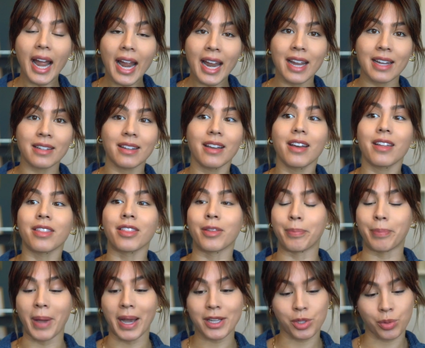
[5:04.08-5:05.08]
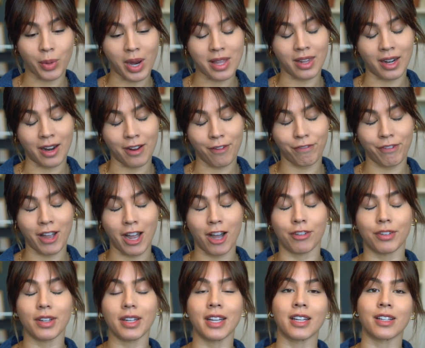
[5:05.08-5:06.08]
And the best way that I've
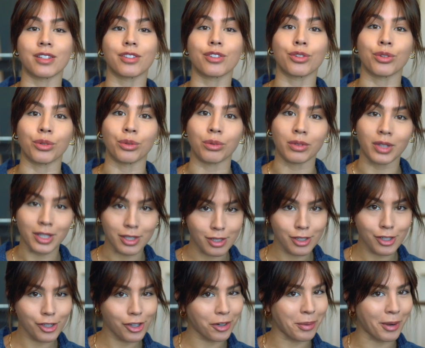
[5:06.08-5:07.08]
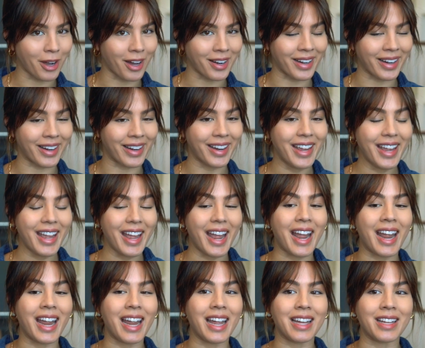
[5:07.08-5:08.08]
found is to listen to your body
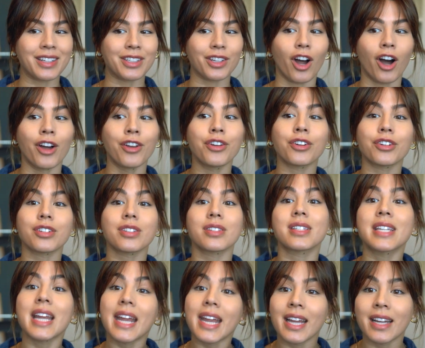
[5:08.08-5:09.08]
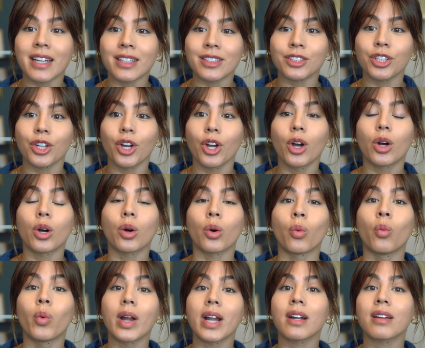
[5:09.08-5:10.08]
and understand
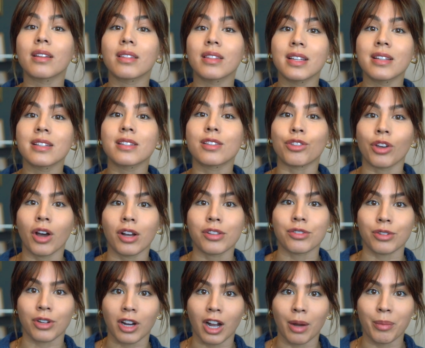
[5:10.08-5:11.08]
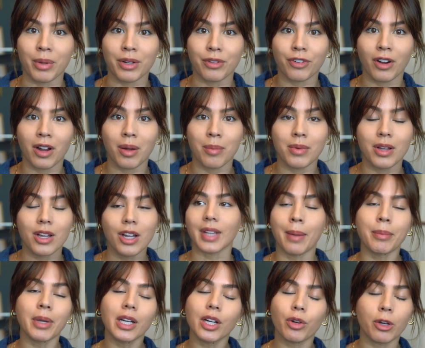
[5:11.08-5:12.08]
where these thoughts are coming from.
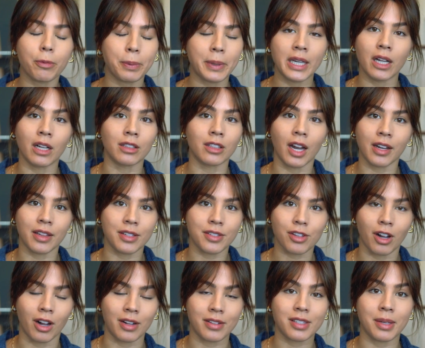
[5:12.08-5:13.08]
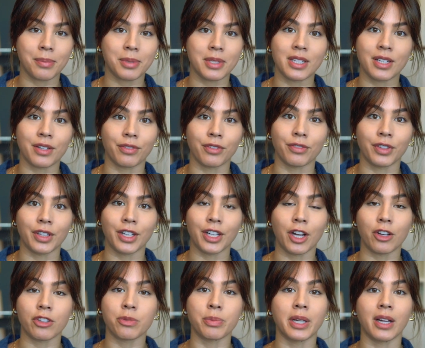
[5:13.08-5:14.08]
I'm gonna repeat a lot of these concepts in different
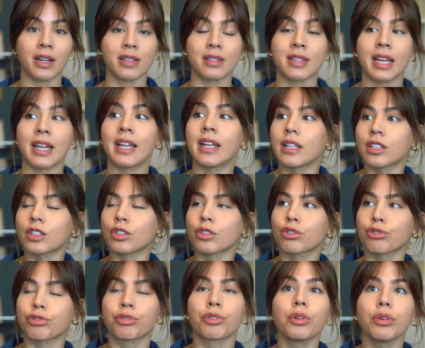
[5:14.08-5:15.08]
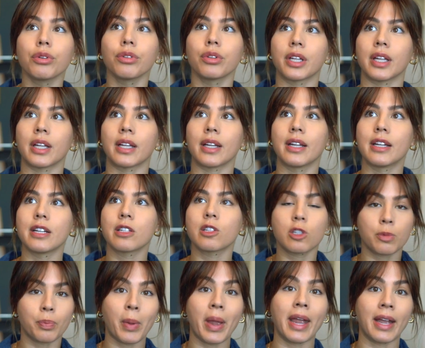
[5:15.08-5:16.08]
videos because they truly
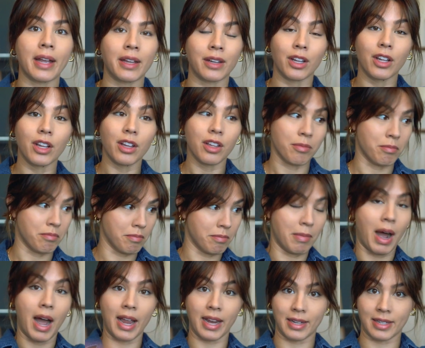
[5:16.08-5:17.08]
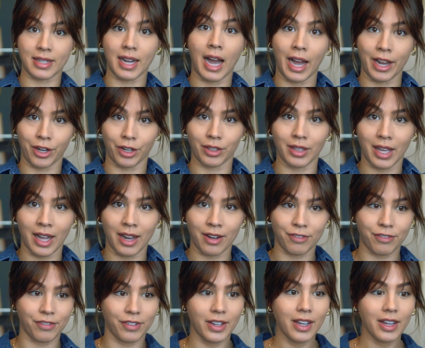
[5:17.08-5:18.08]
span my entire
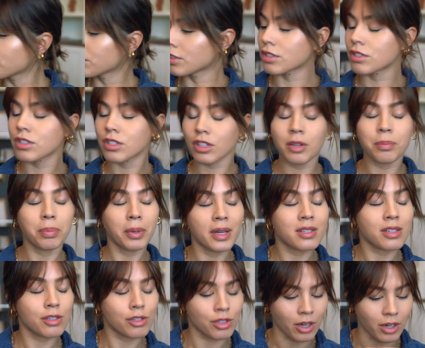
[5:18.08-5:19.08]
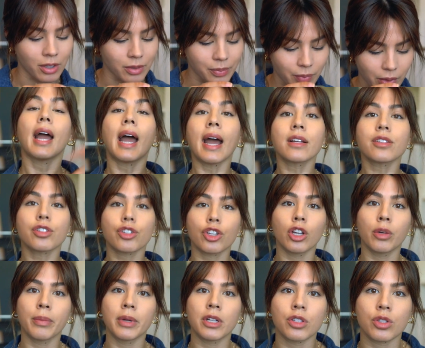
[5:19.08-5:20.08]
life. This is a good place to start. As
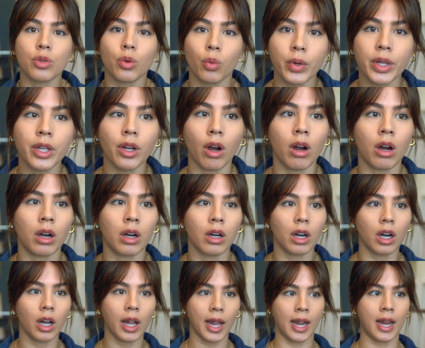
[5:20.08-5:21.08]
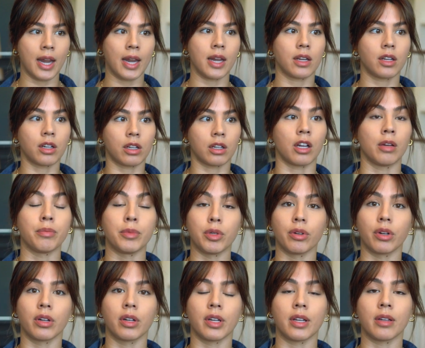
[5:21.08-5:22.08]
humans, we are a
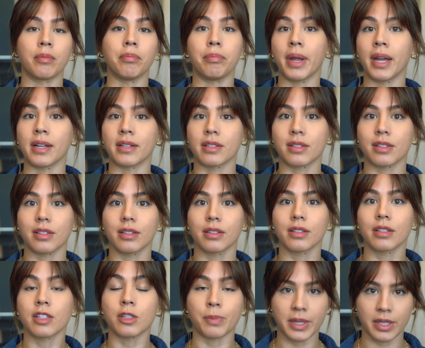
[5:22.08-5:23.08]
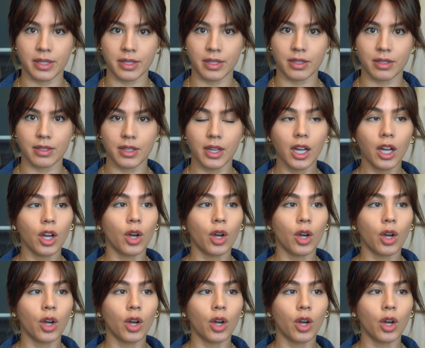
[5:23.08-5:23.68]
community-based species.